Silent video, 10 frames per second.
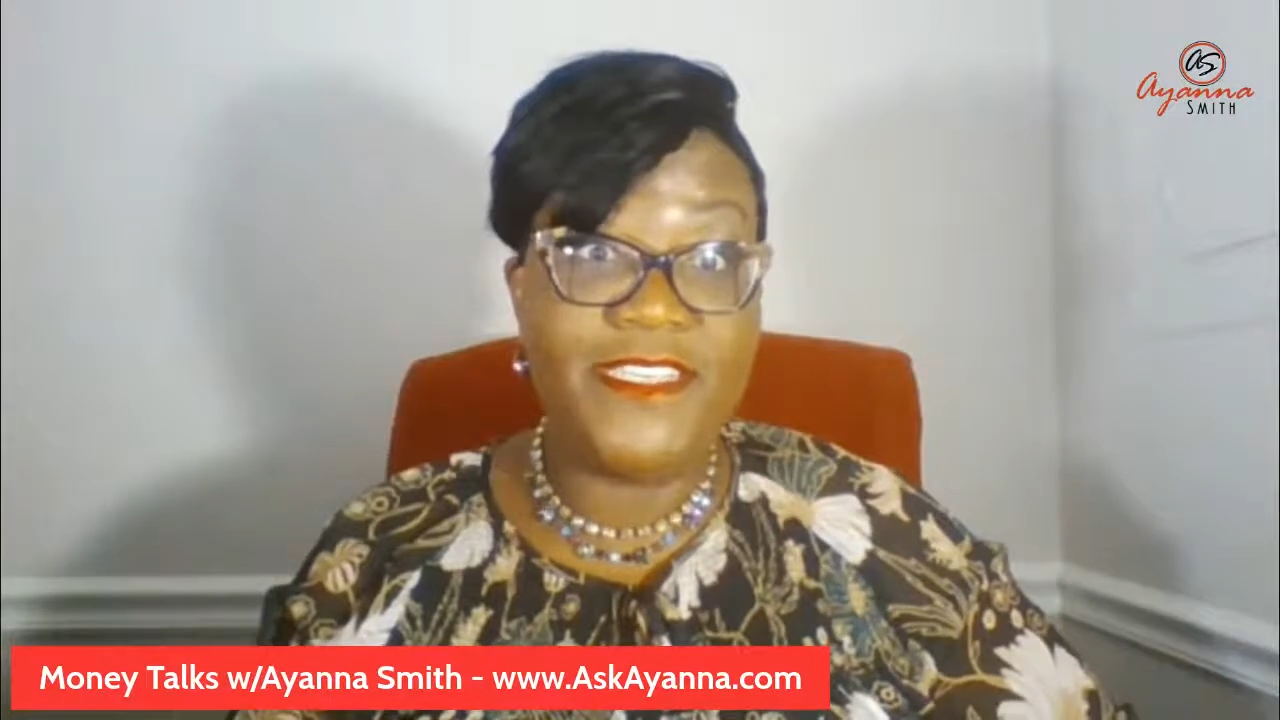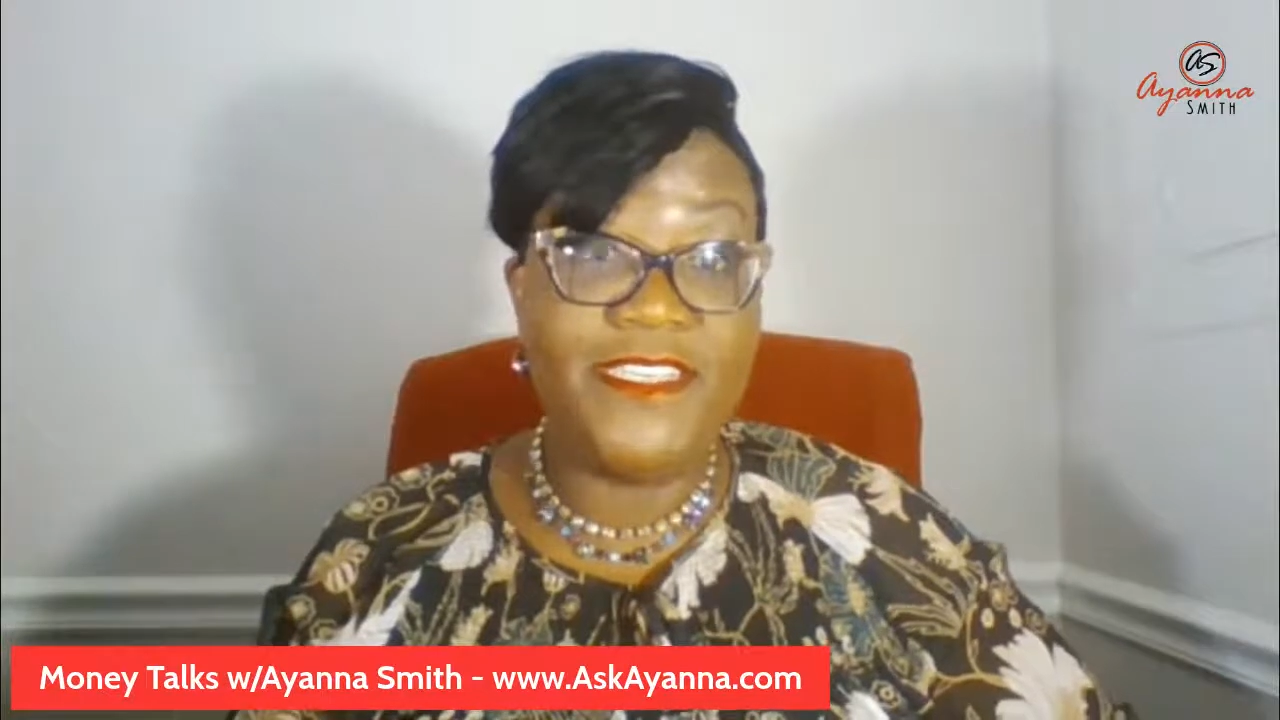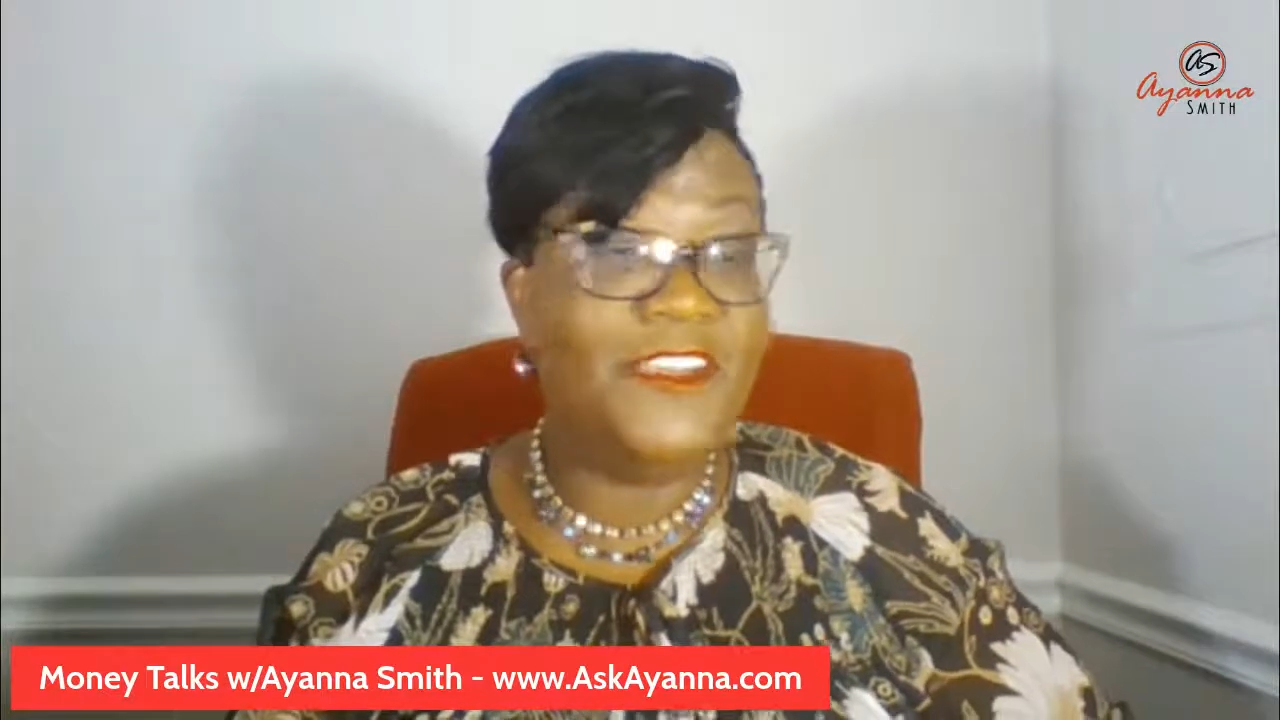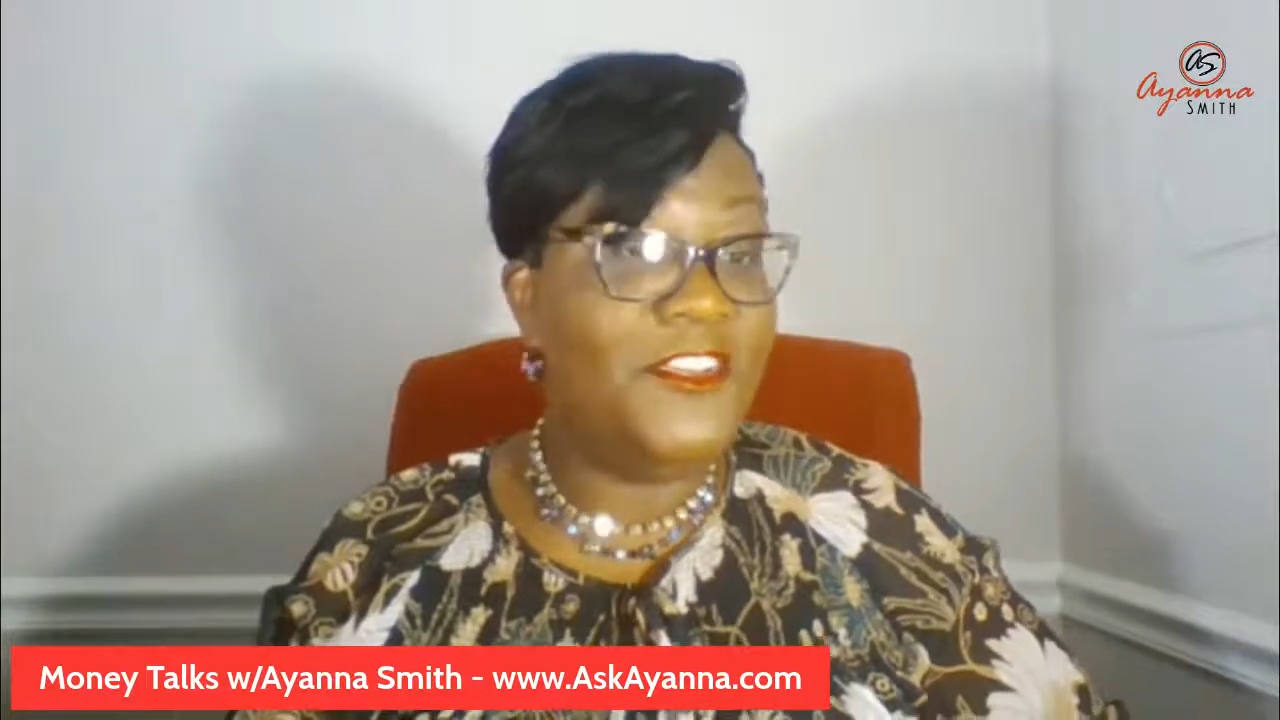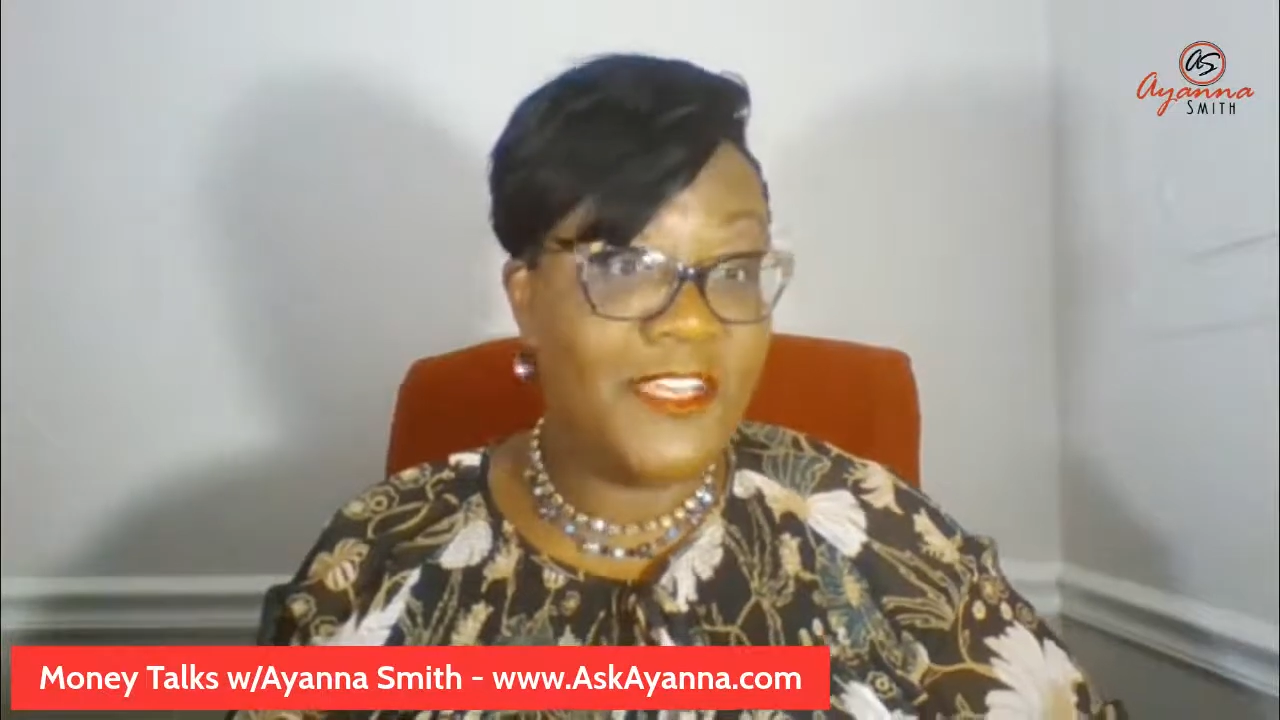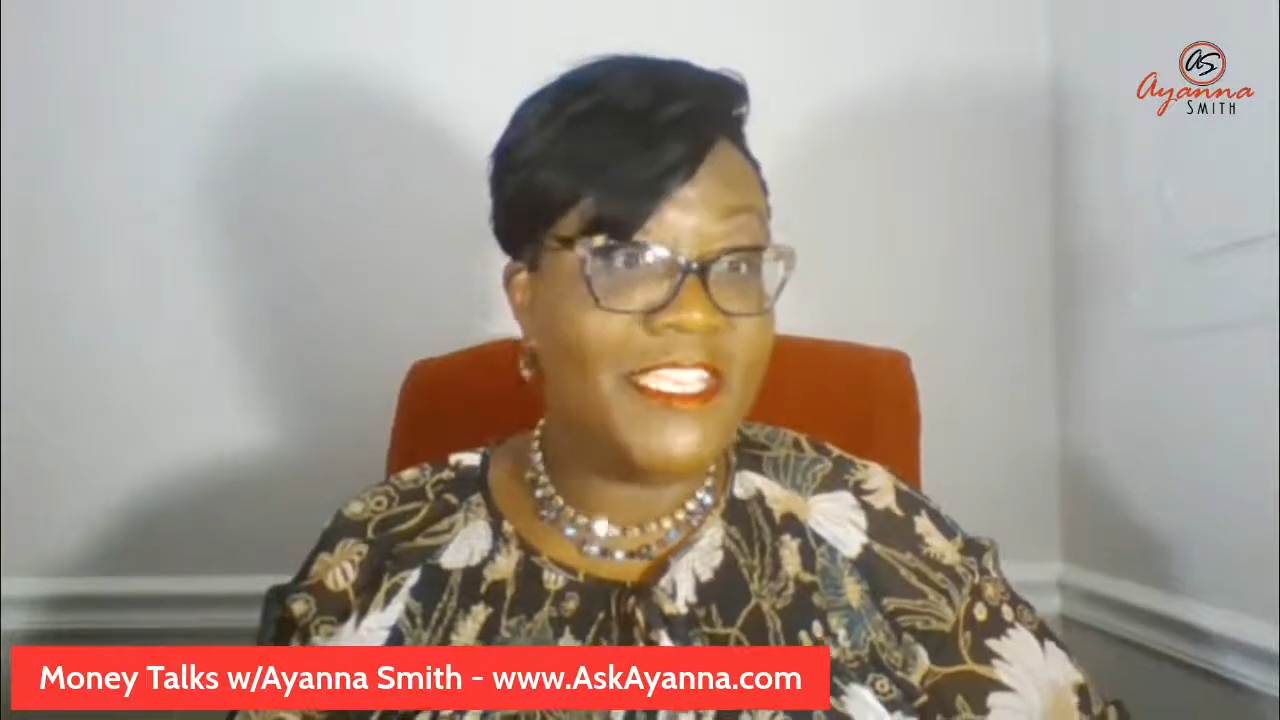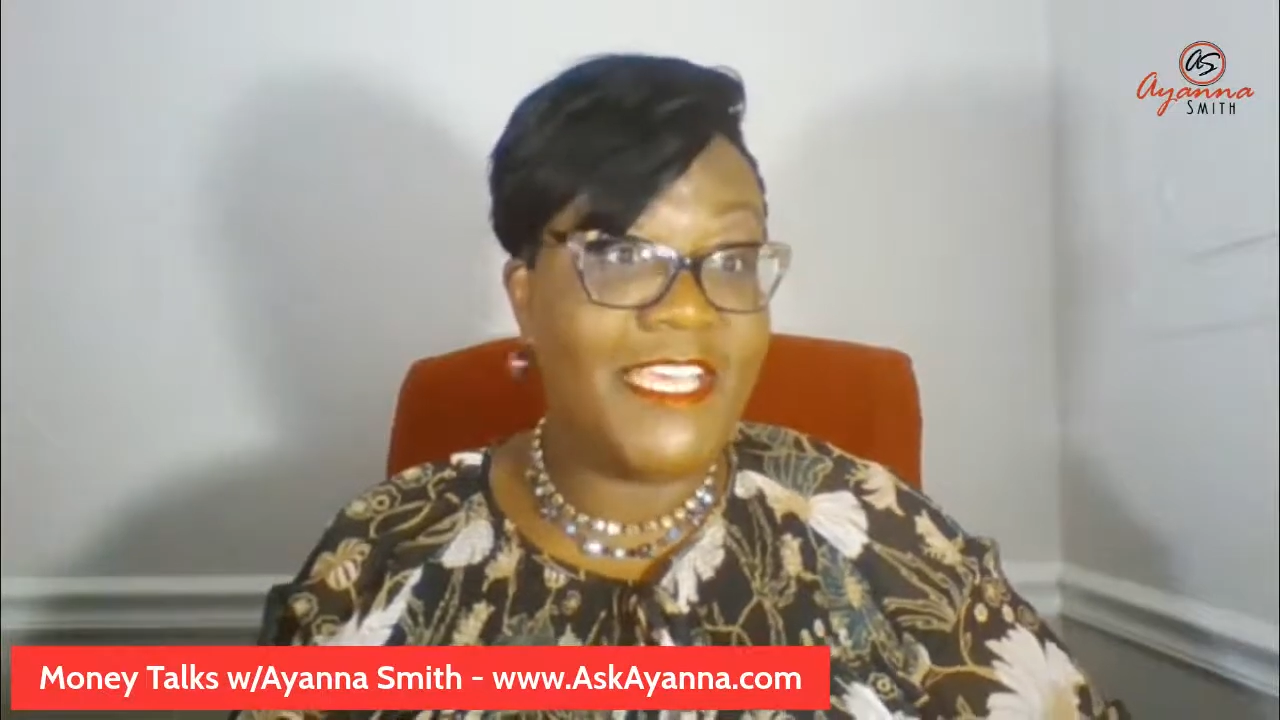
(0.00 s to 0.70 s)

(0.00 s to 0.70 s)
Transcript: You can